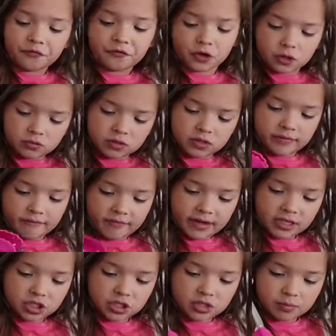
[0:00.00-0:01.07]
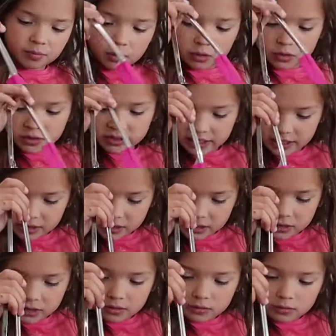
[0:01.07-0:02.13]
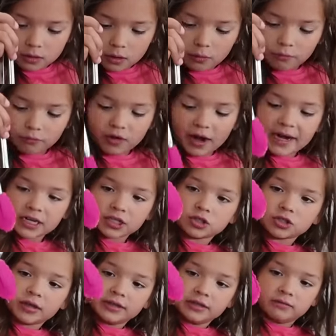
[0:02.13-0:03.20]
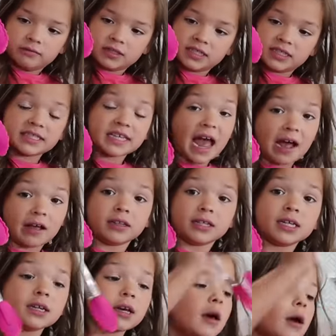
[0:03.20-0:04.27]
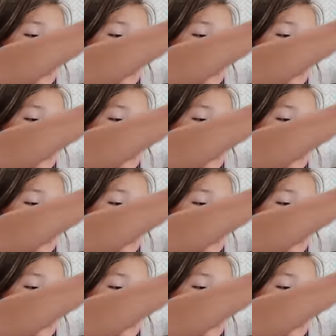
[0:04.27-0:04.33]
fruits and vegetables and ranch and salad.